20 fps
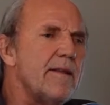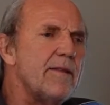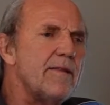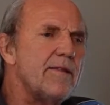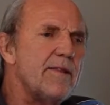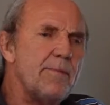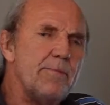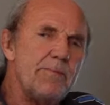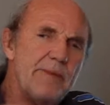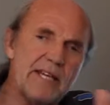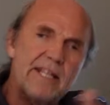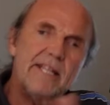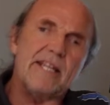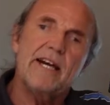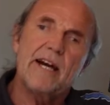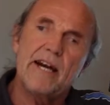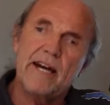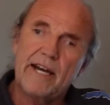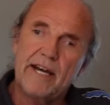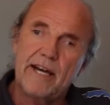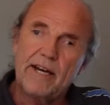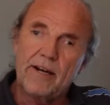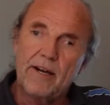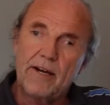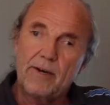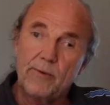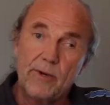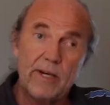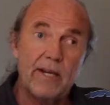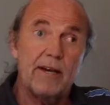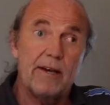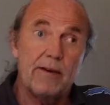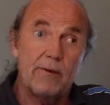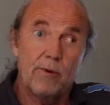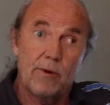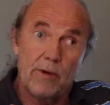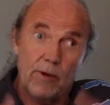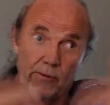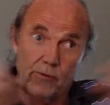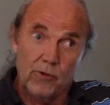the media here,
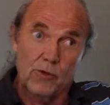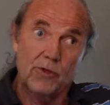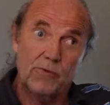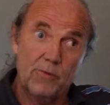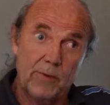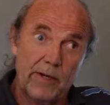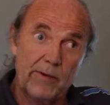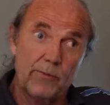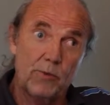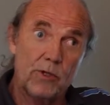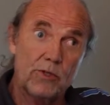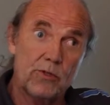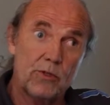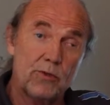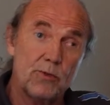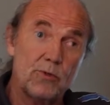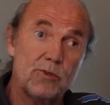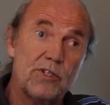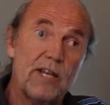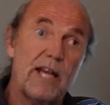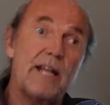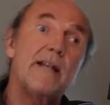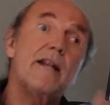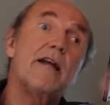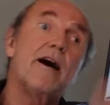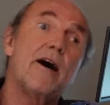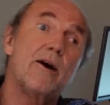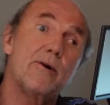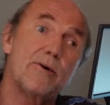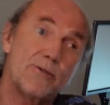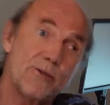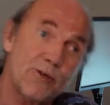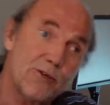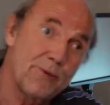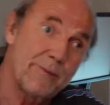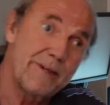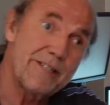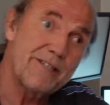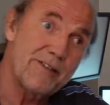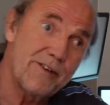of course we wanted to sell our
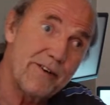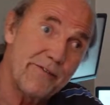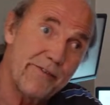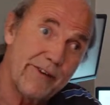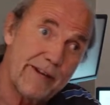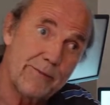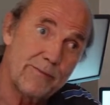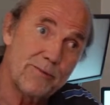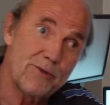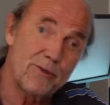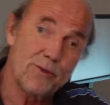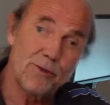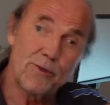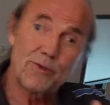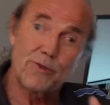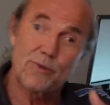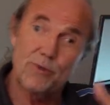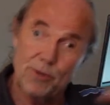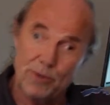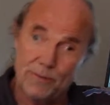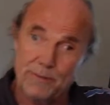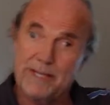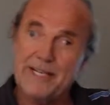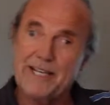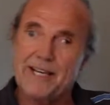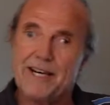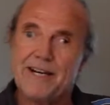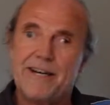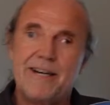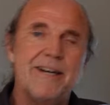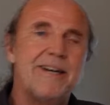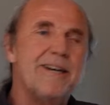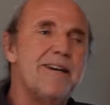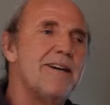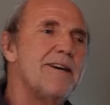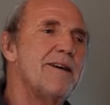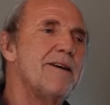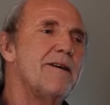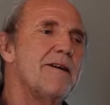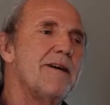documentary film to the media,
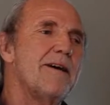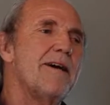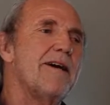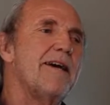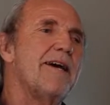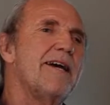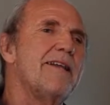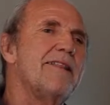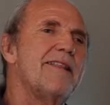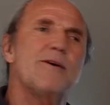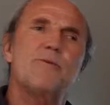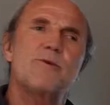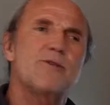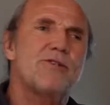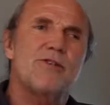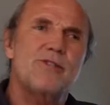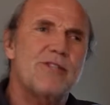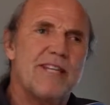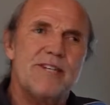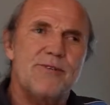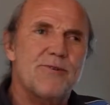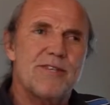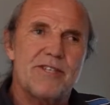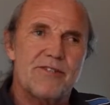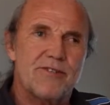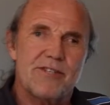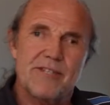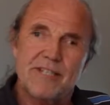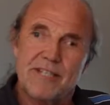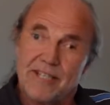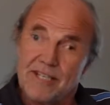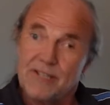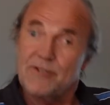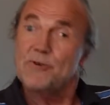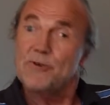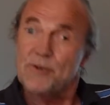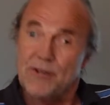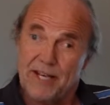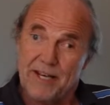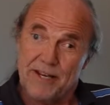and they was not interested in
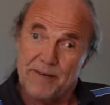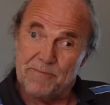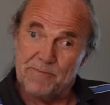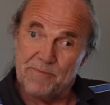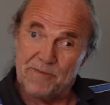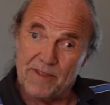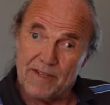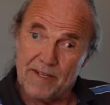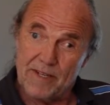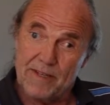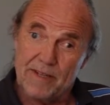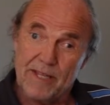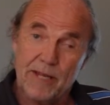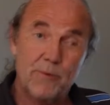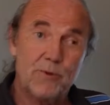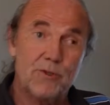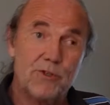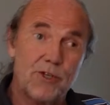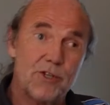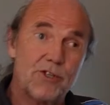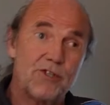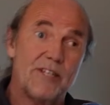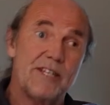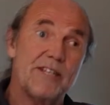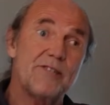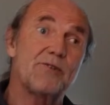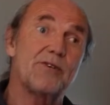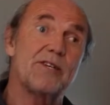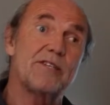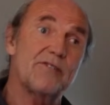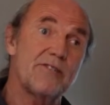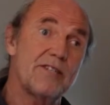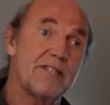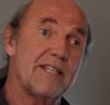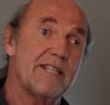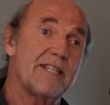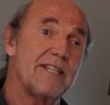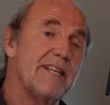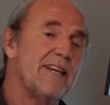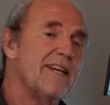history. They was just interested
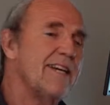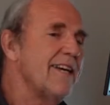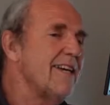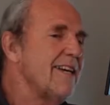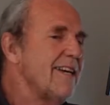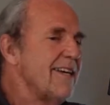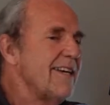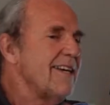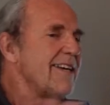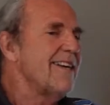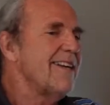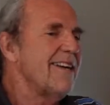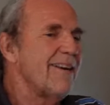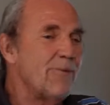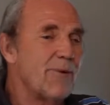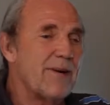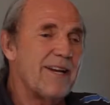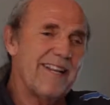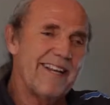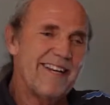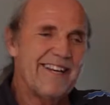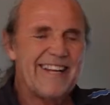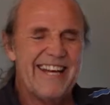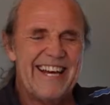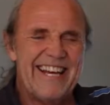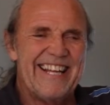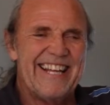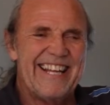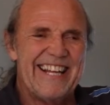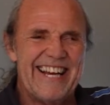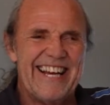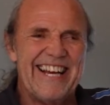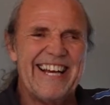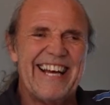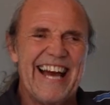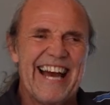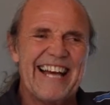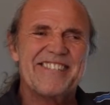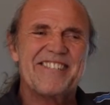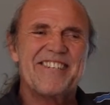in, well,
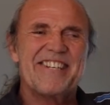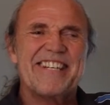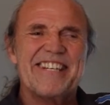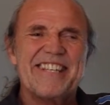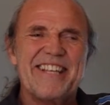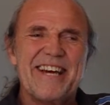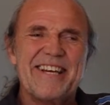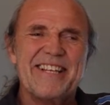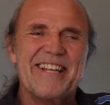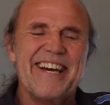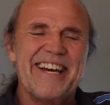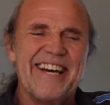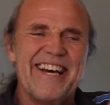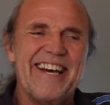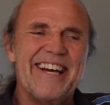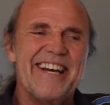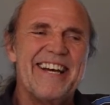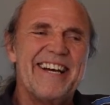actually the